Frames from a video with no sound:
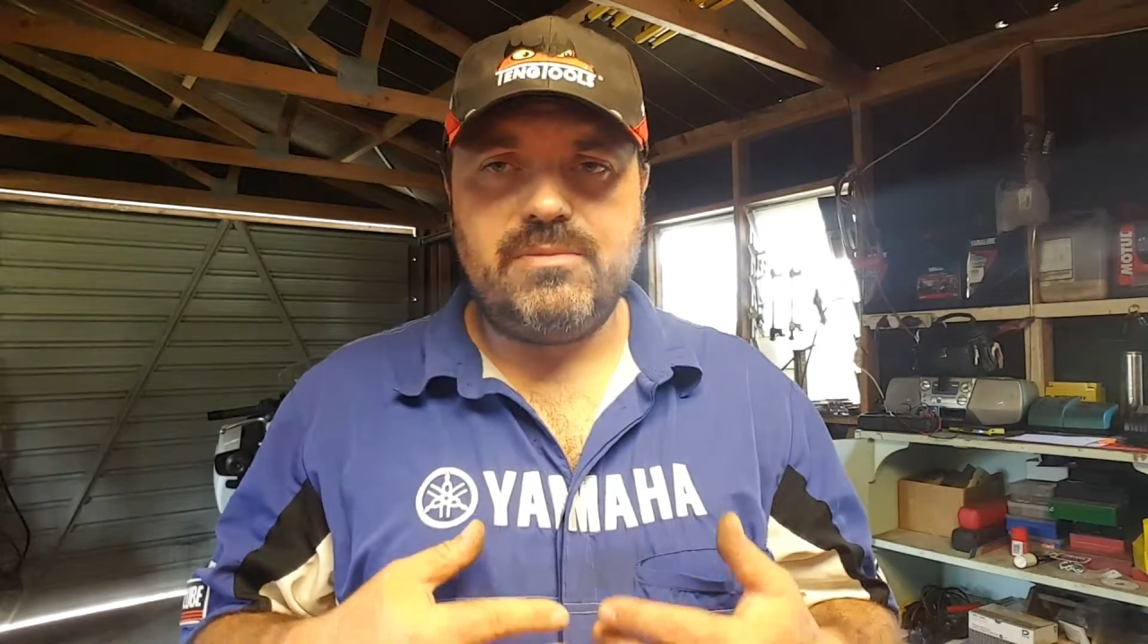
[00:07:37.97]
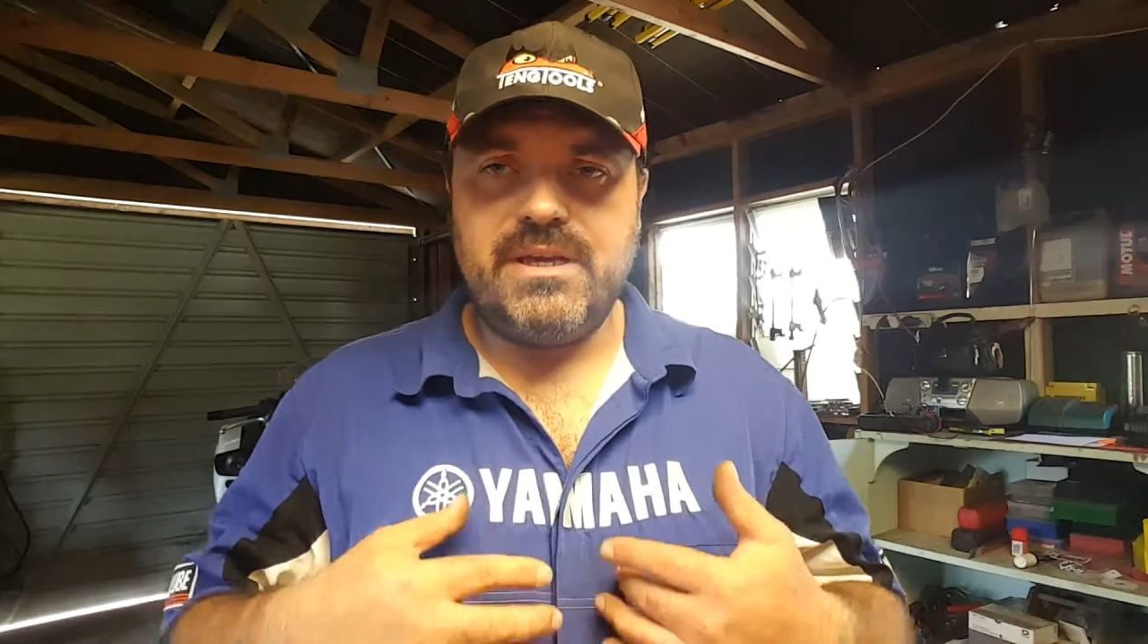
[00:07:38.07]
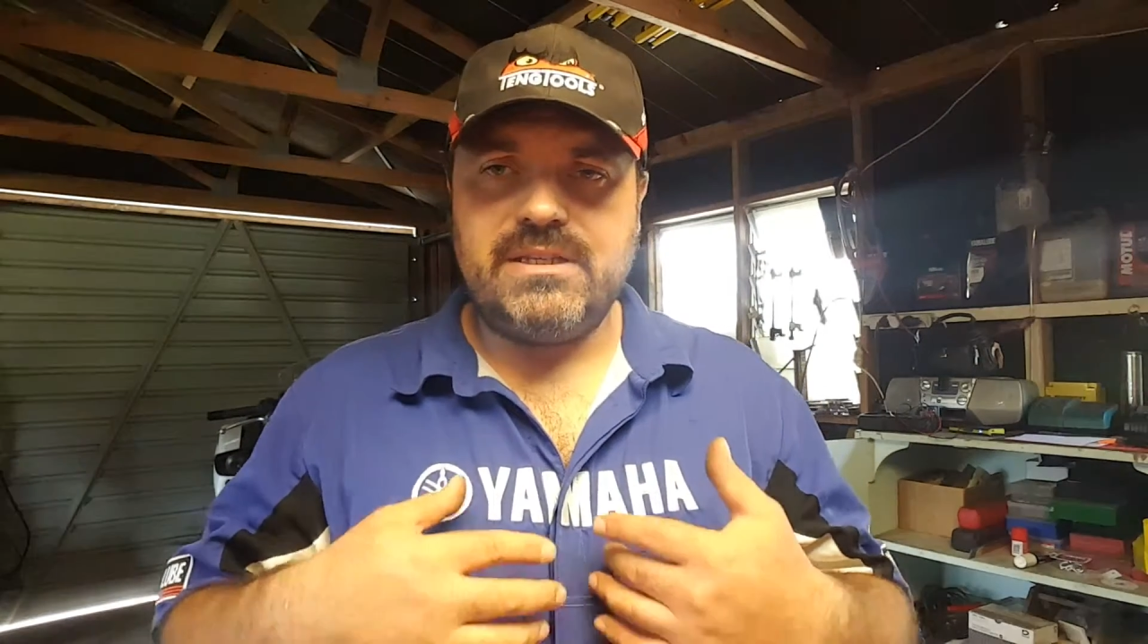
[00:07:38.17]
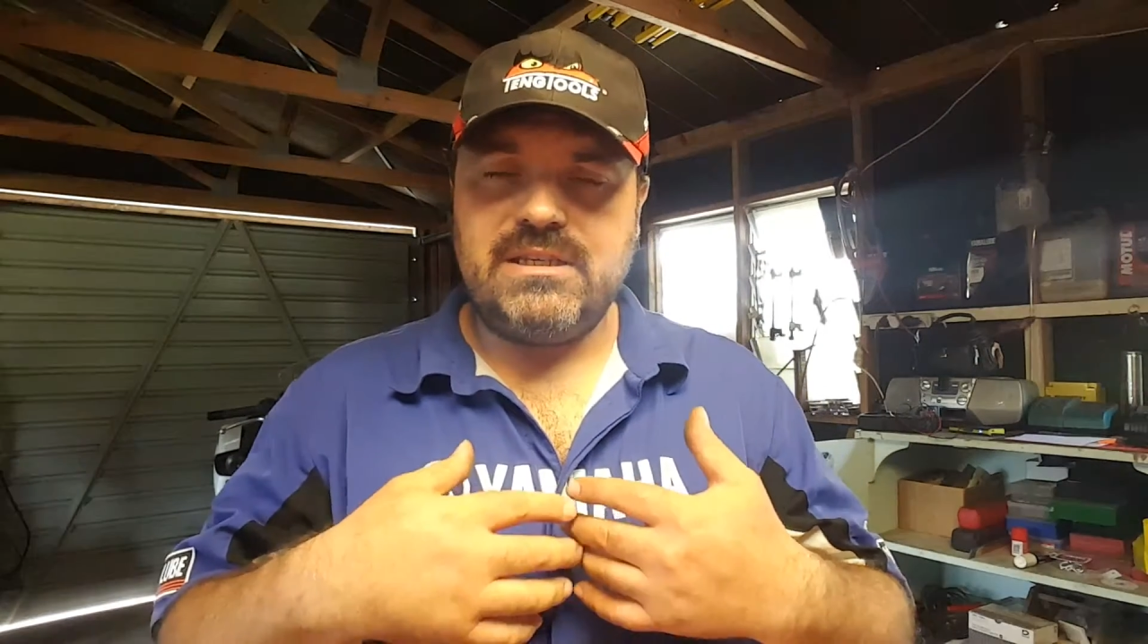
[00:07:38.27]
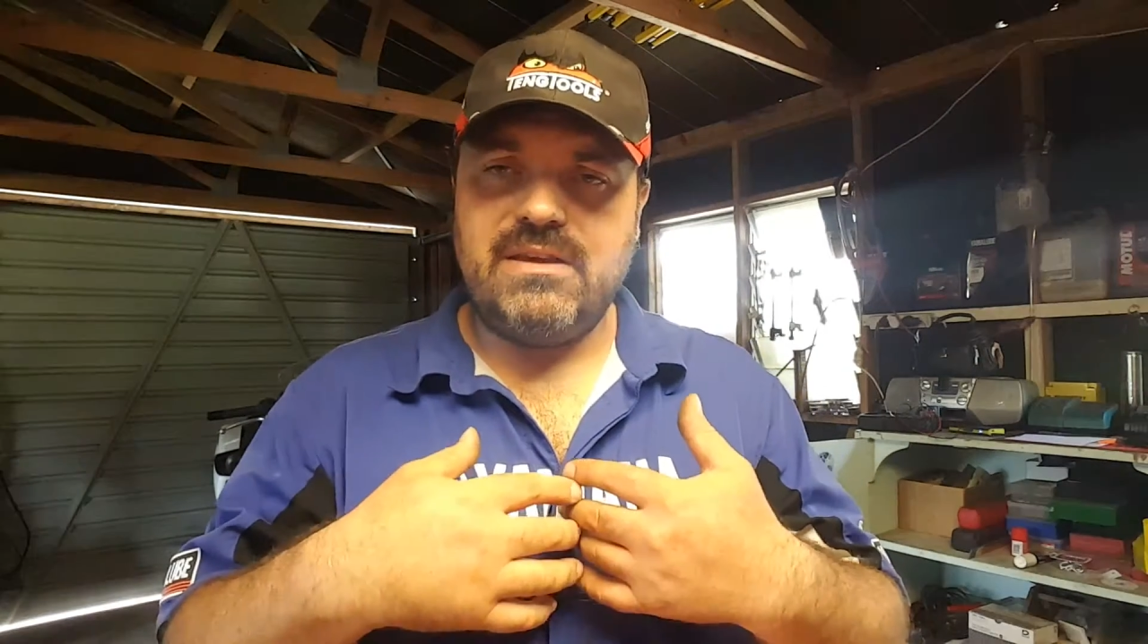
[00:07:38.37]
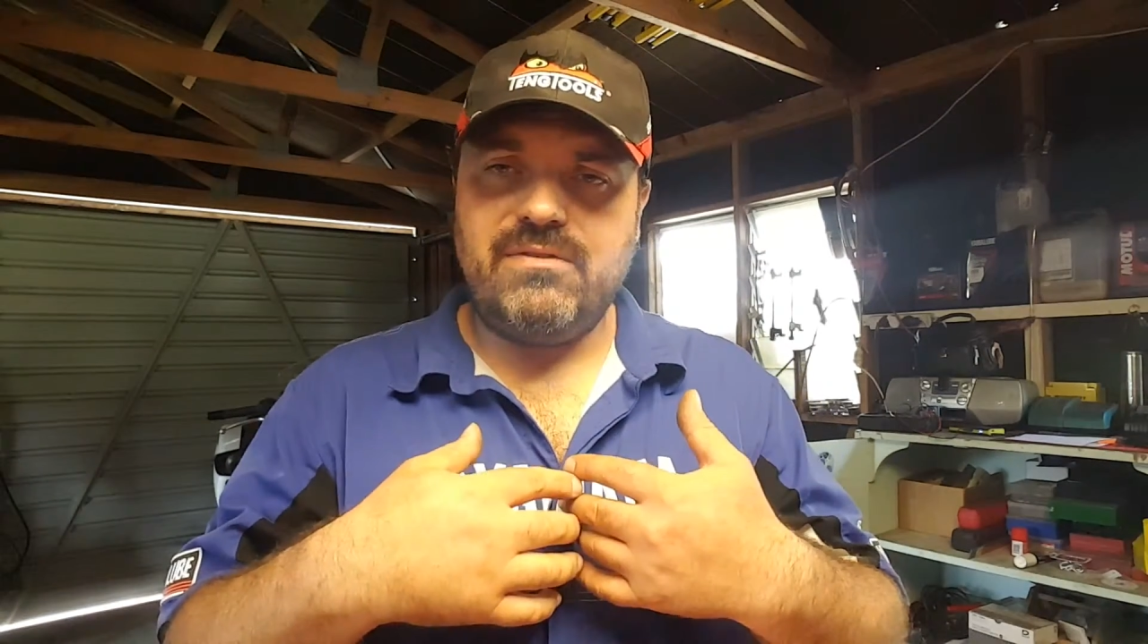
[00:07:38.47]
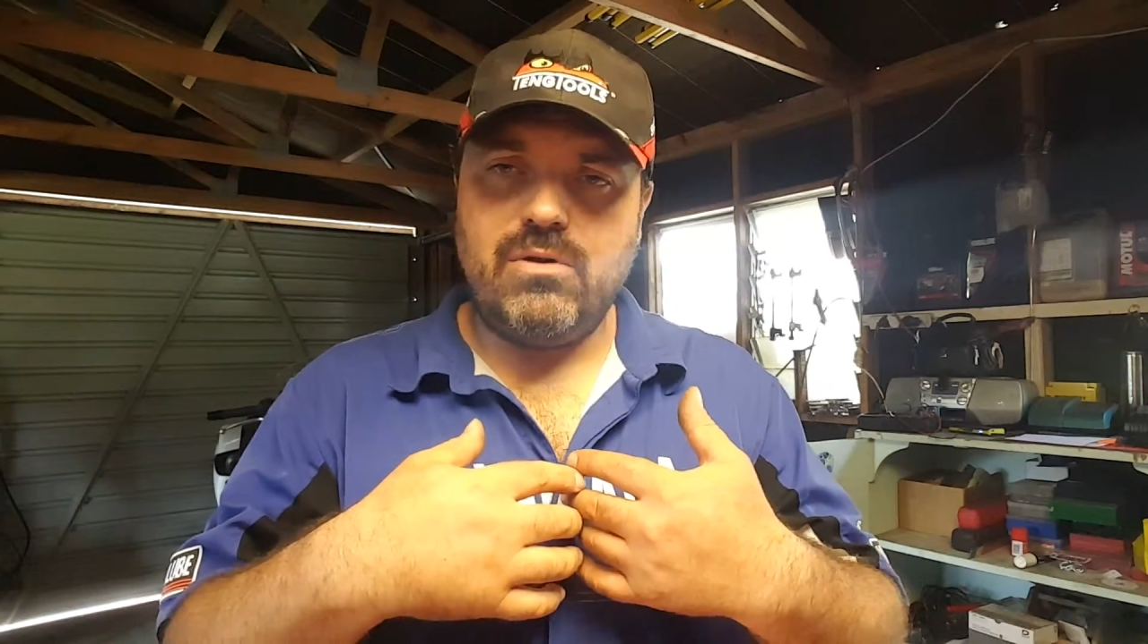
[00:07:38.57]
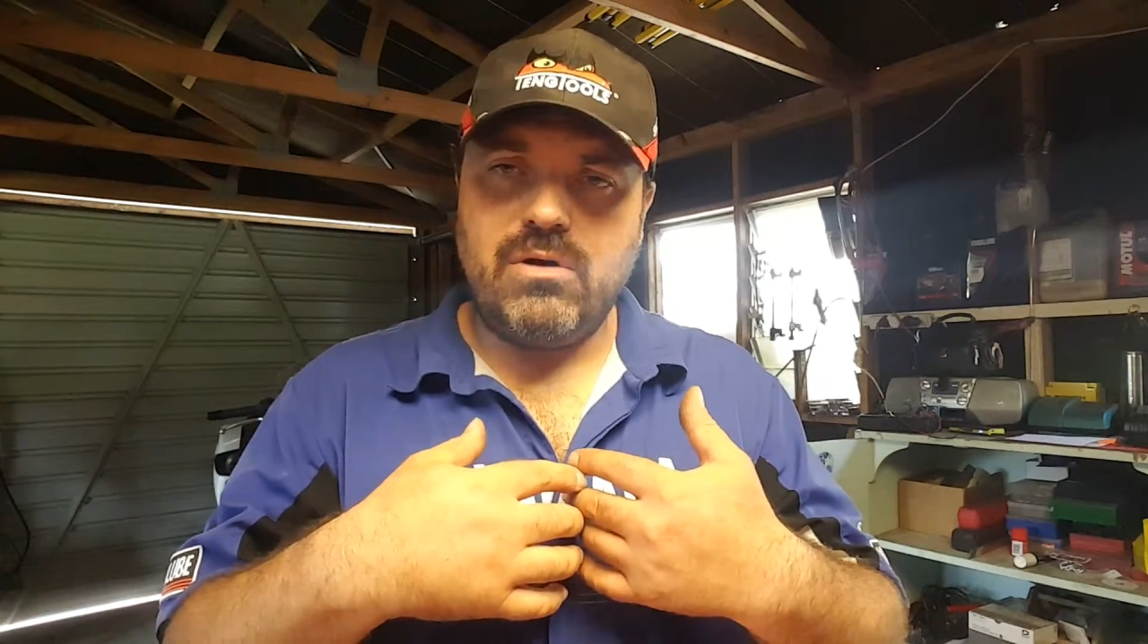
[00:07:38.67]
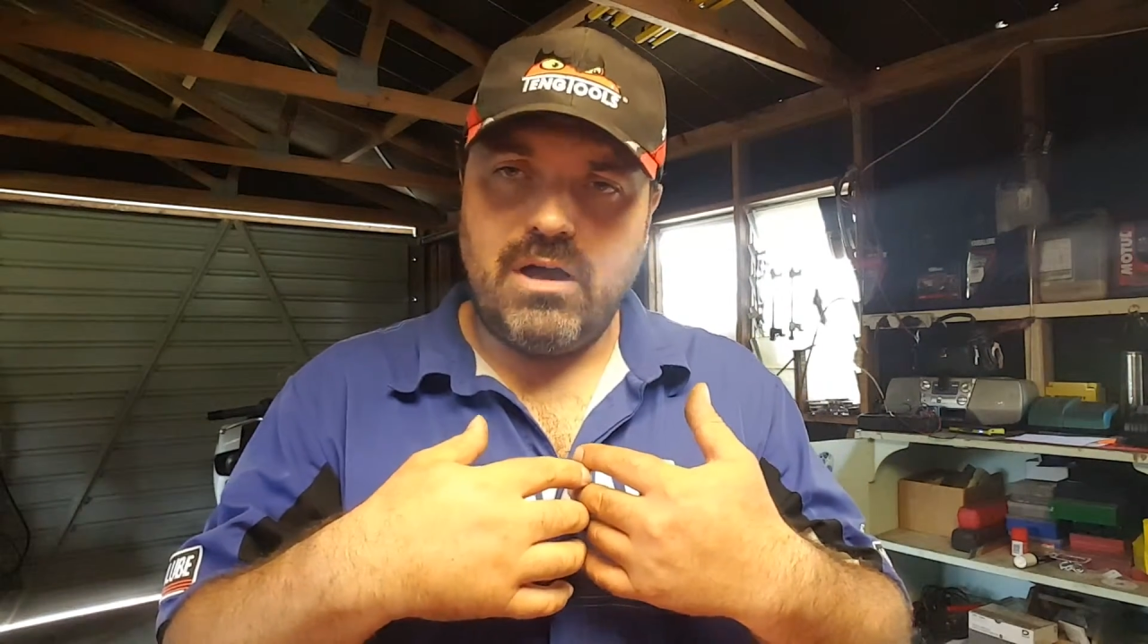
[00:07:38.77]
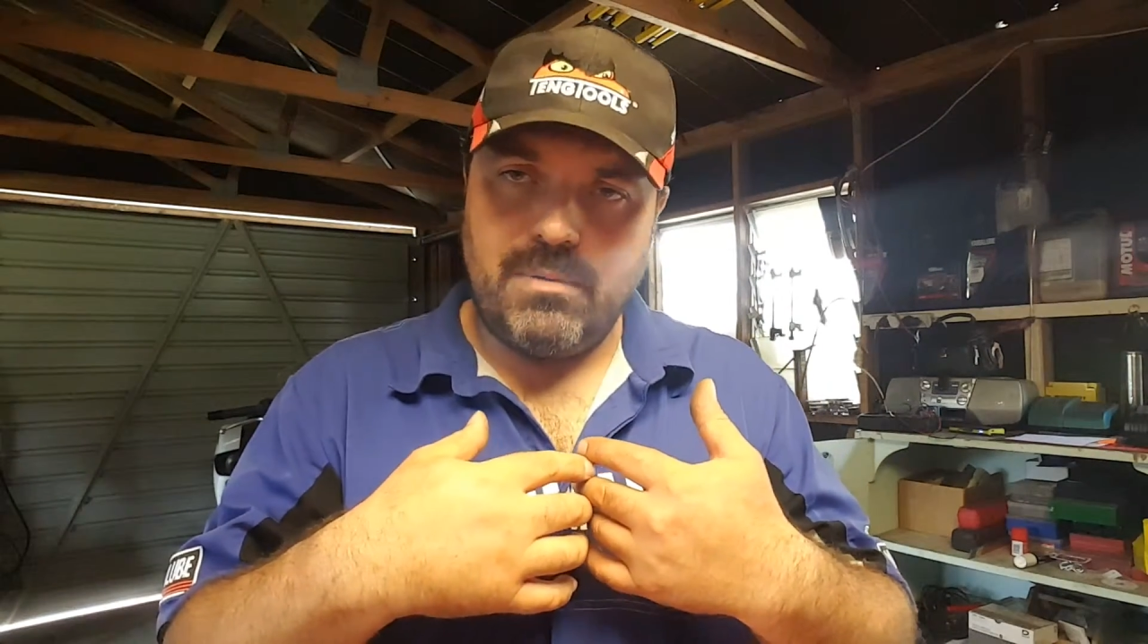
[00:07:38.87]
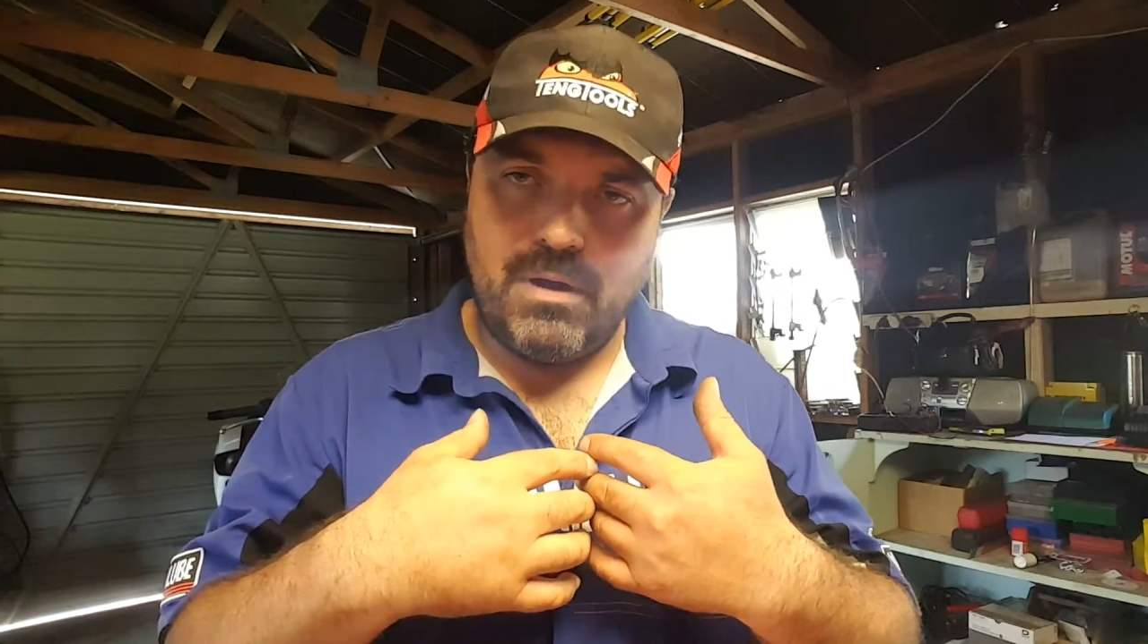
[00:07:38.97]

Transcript: be is to give you a,